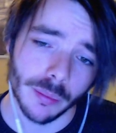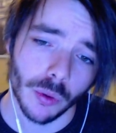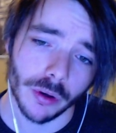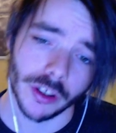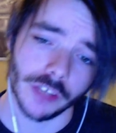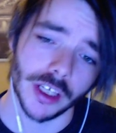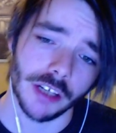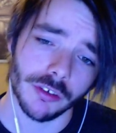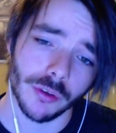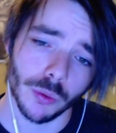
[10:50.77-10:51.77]

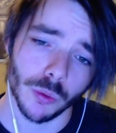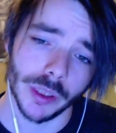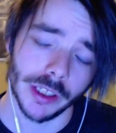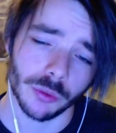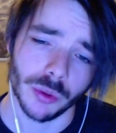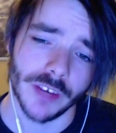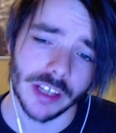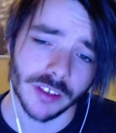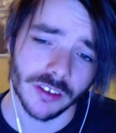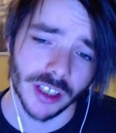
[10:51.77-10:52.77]
organization who were willing to
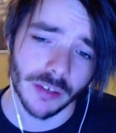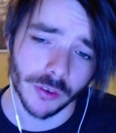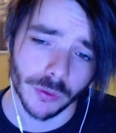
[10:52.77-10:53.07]
invest in TF2,